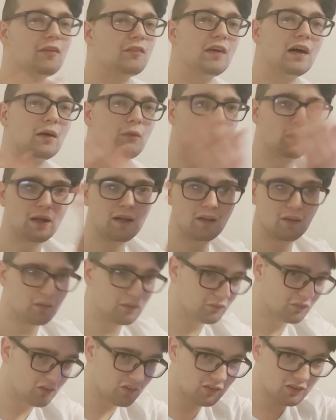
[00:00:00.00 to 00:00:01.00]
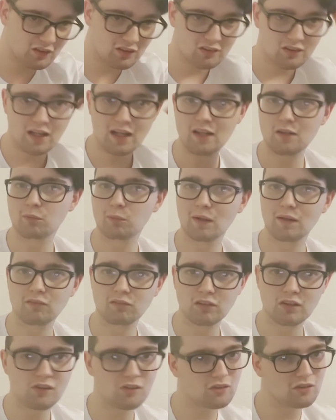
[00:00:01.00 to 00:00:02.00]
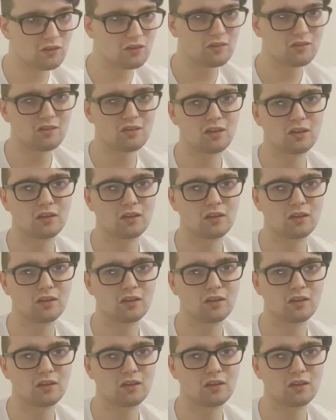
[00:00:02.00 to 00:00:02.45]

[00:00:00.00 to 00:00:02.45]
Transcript: that went over Sia's head when researching